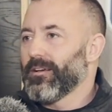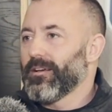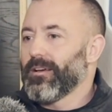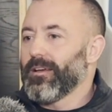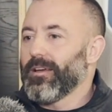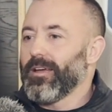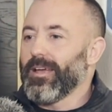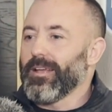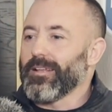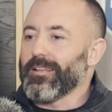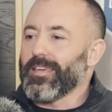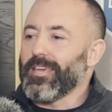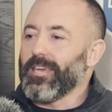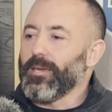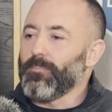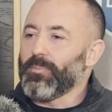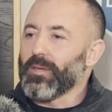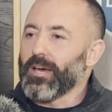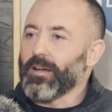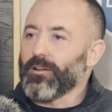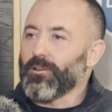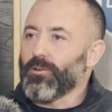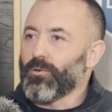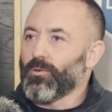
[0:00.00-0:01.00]
and keep
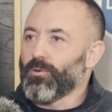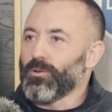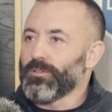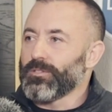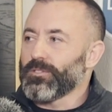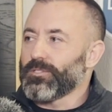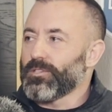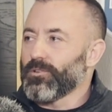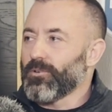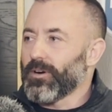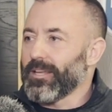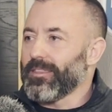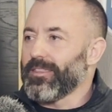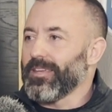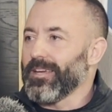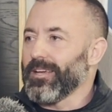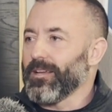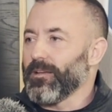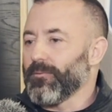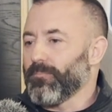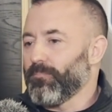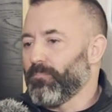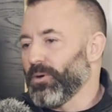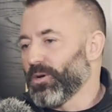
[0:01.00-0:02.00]
that going. So I think
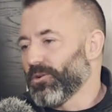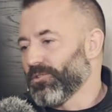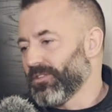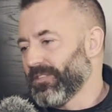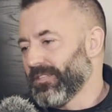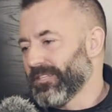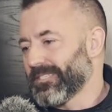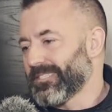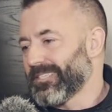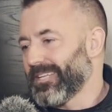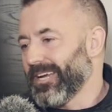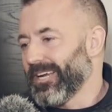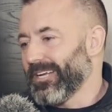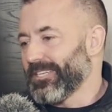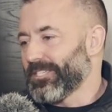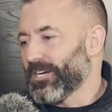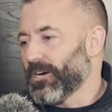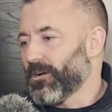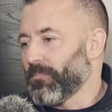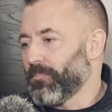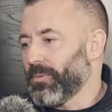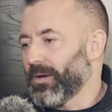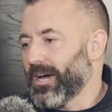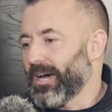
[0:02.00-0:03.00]
building the stage
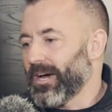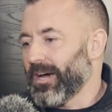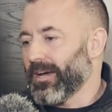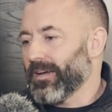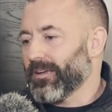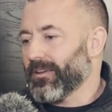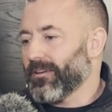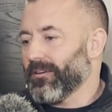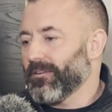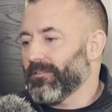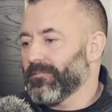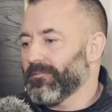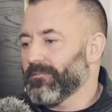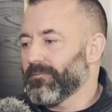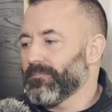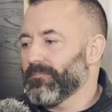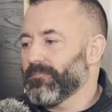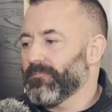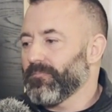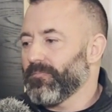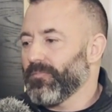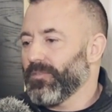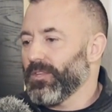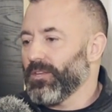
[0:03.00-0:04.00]
out back,
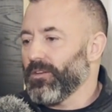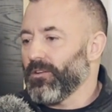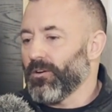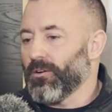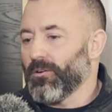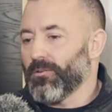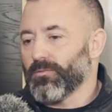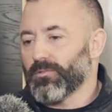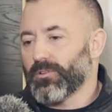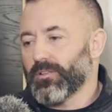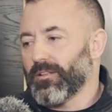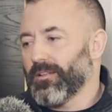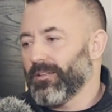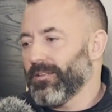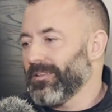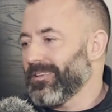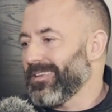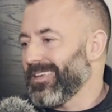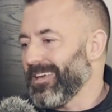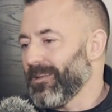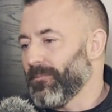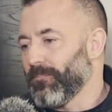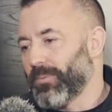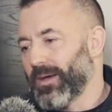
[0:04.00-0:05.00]

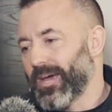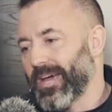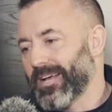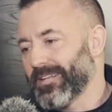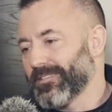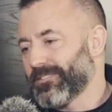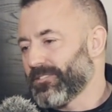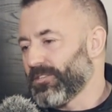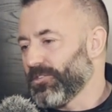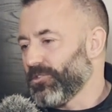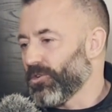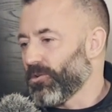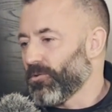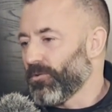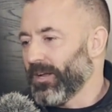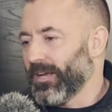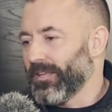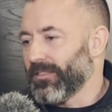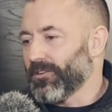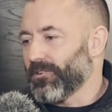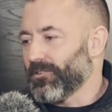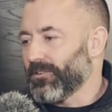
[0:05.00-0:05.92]
getting bands to donate their